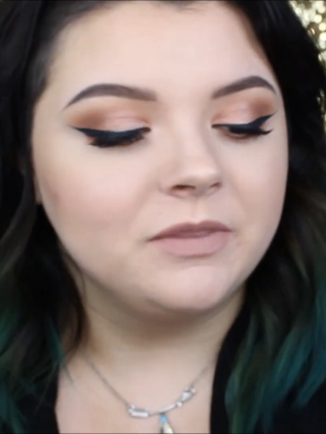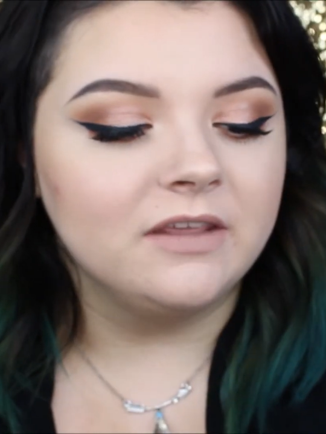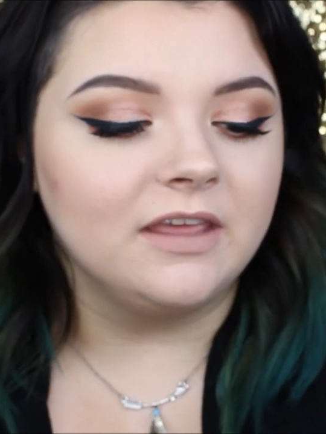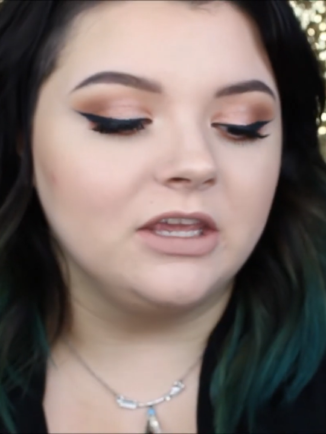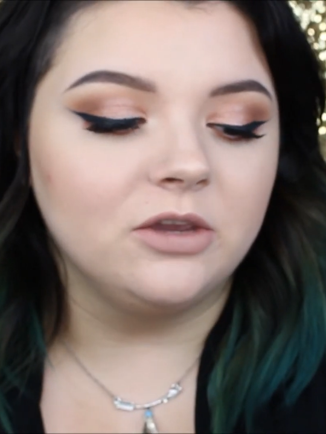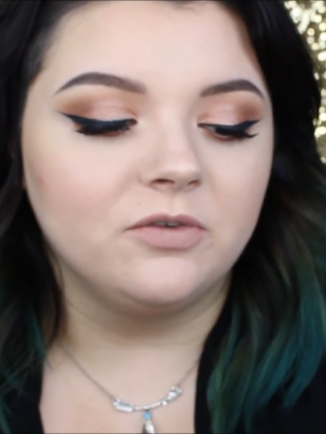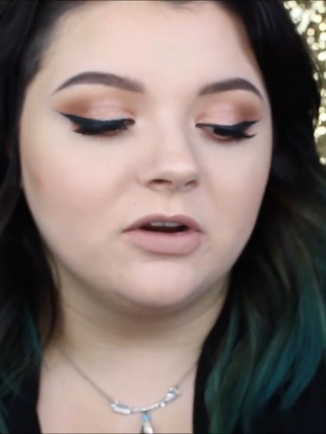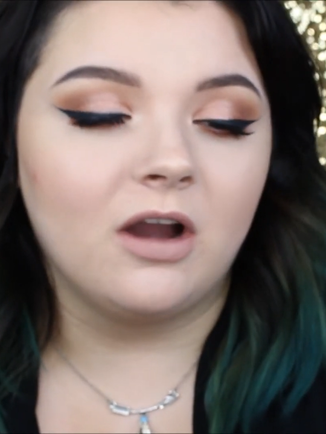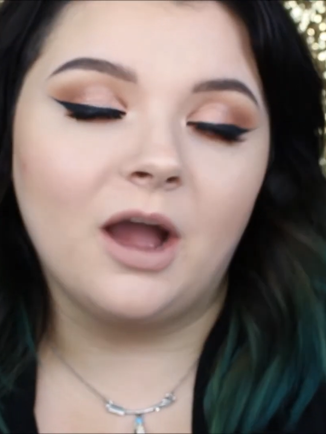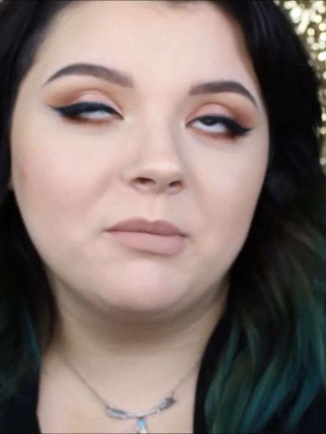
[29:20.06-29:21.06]
Thank you for
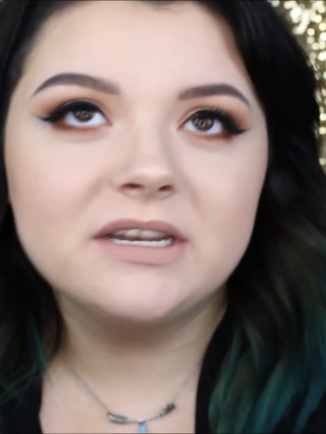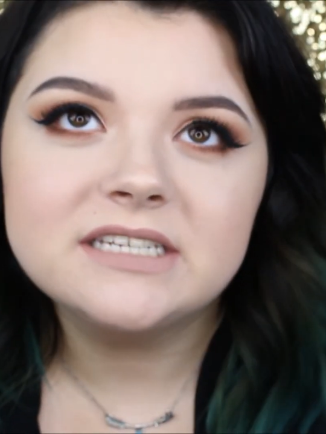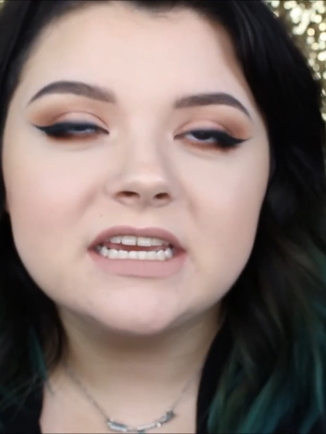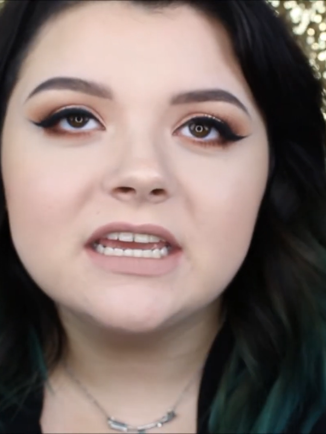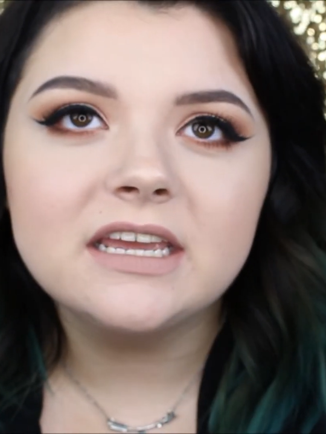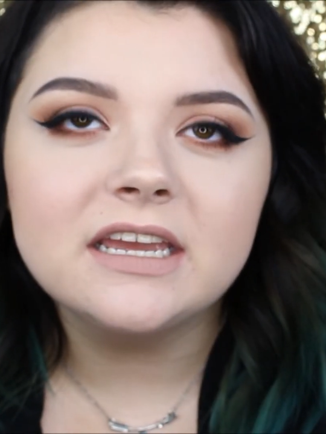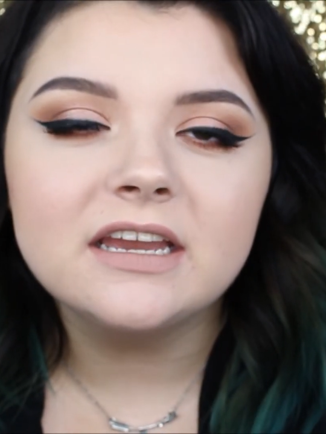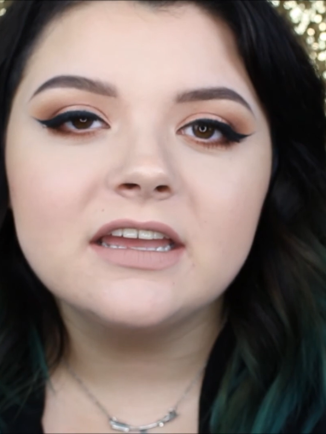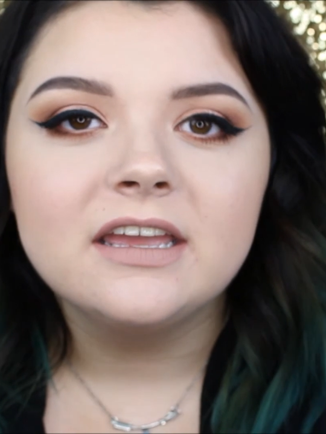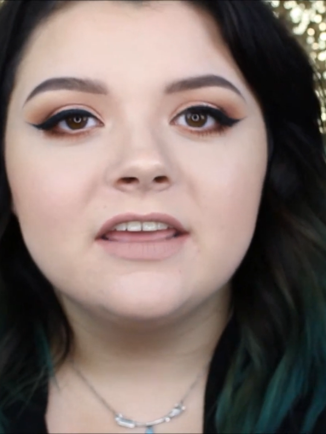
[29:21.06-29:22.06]

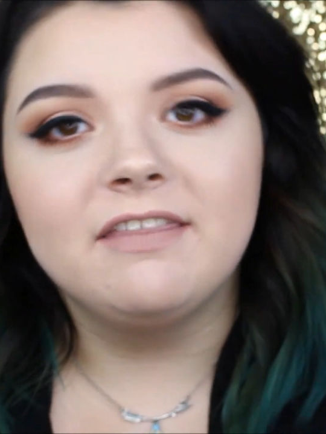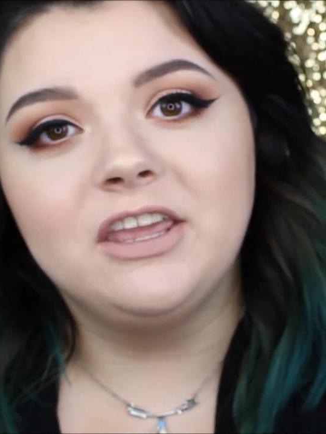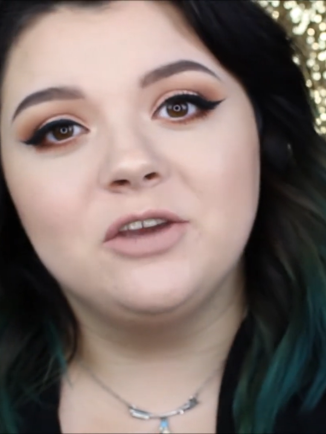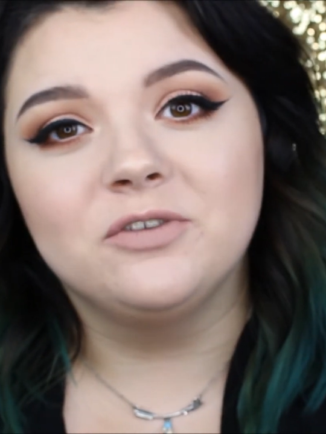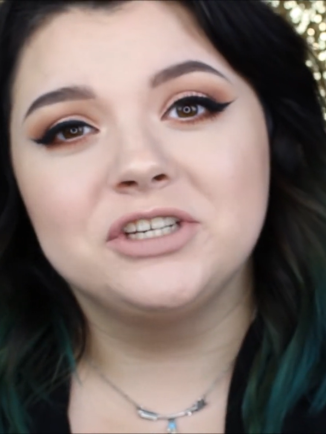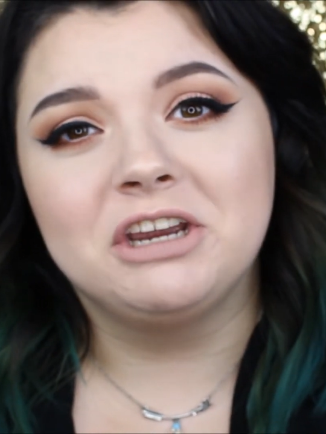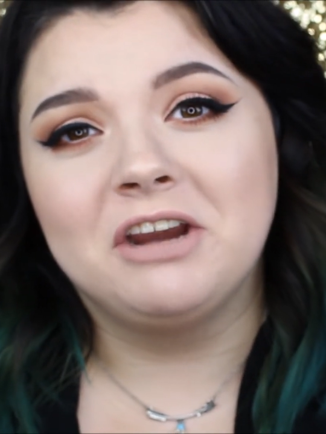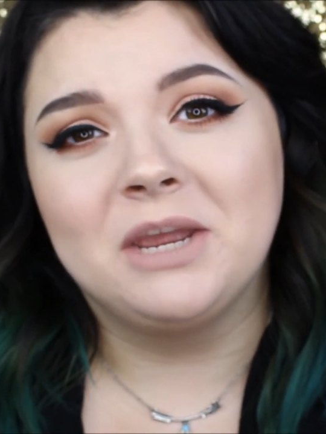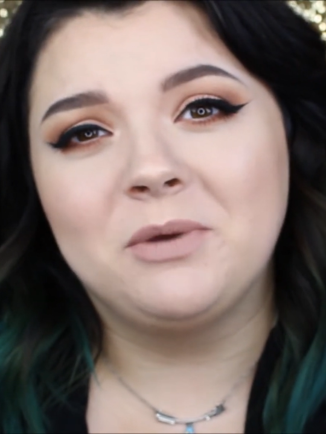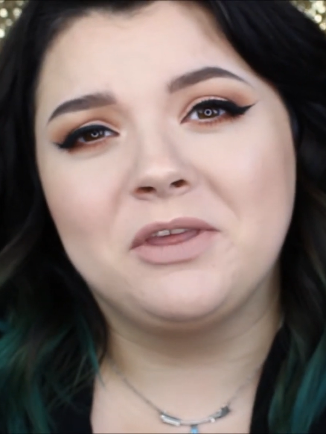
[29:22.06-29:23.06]
commenting. Thank you for
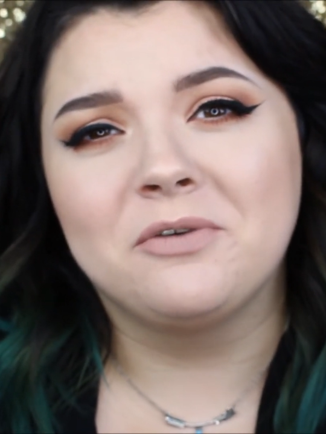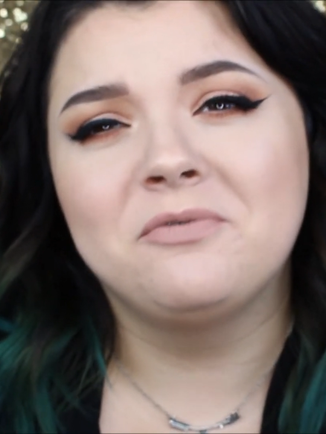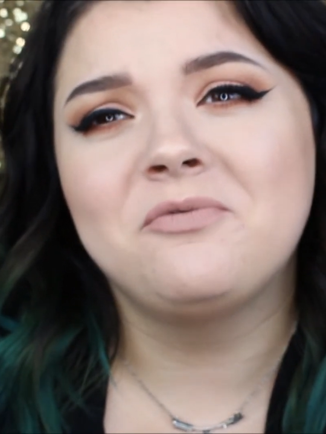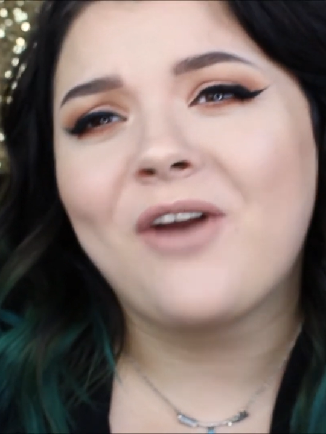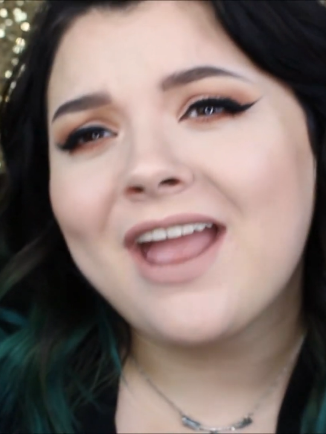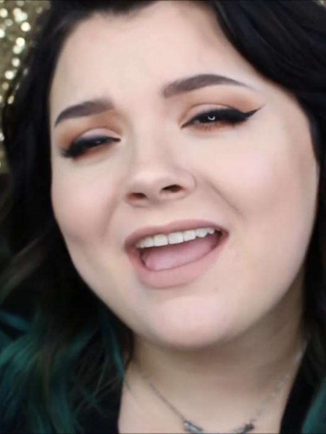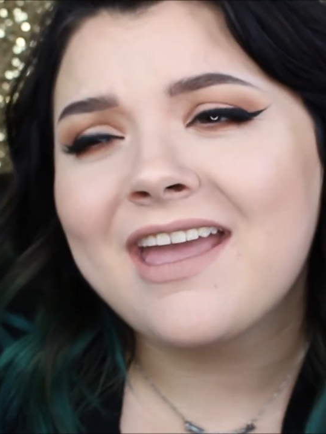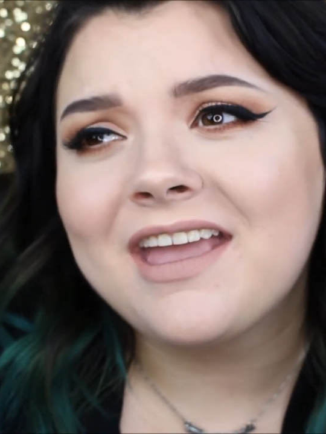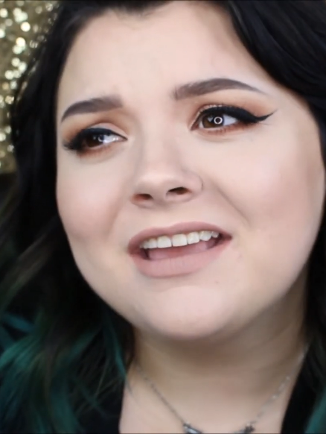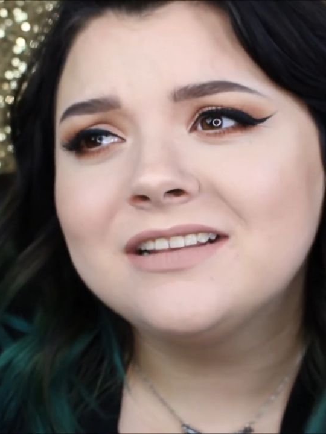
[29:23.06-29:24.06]
sharing it with your
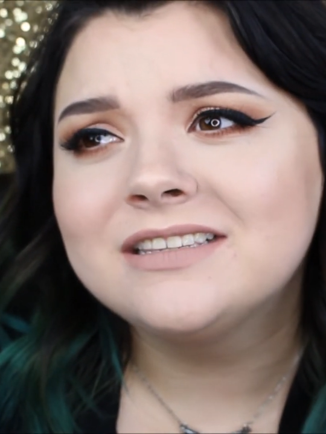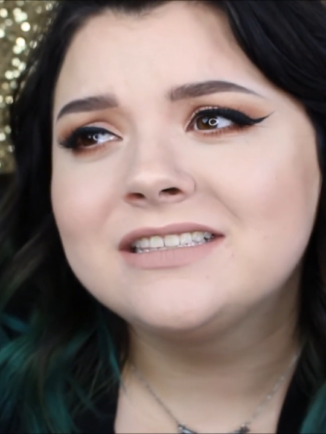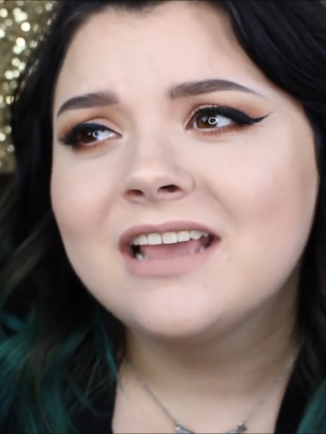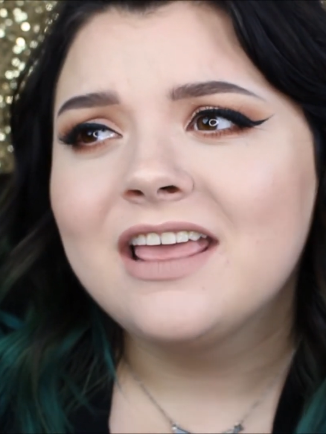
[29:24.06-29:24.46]
friends.